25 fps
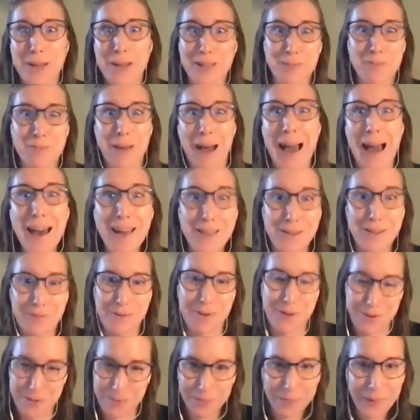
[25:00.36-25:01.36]

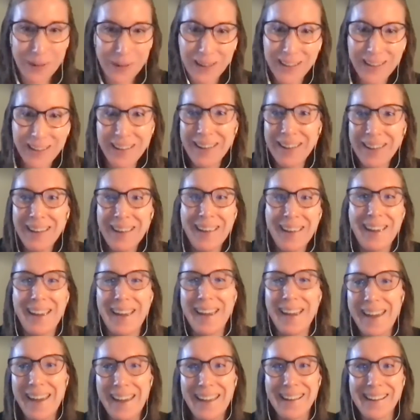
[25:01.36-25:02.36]
bathroom,
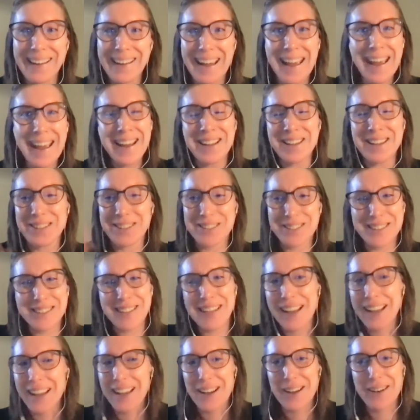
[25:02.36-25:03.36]
and you're just
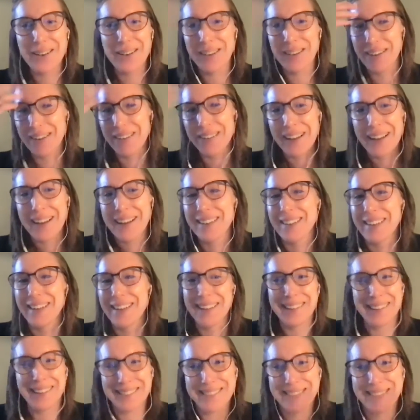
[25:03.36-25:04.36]
like, oh, okay,
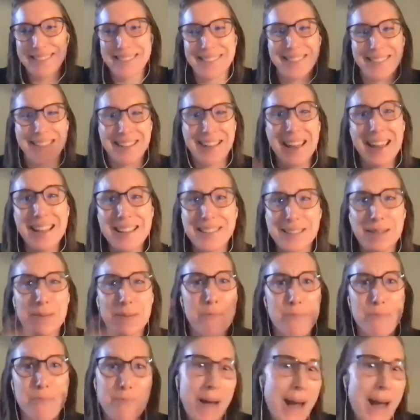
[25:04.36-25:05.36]
like it's a
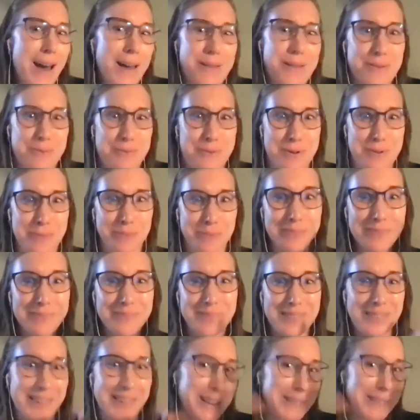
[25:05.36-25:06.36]
bathroom,
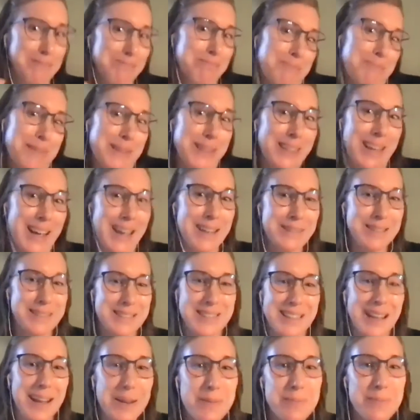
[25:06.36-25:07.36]

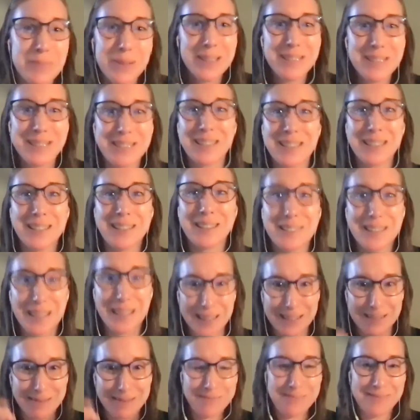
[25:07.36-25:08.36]
it's not a big deal,
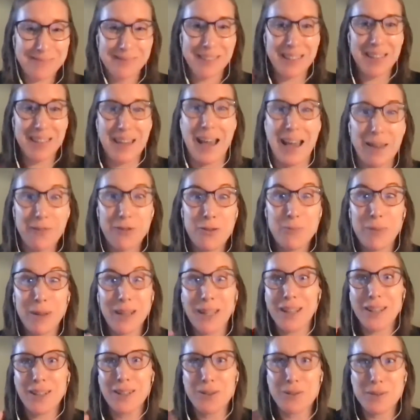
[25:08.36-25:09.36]
like
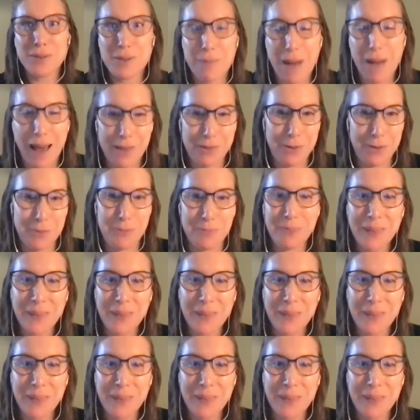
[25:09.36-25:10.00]
everybody can use the bathroom.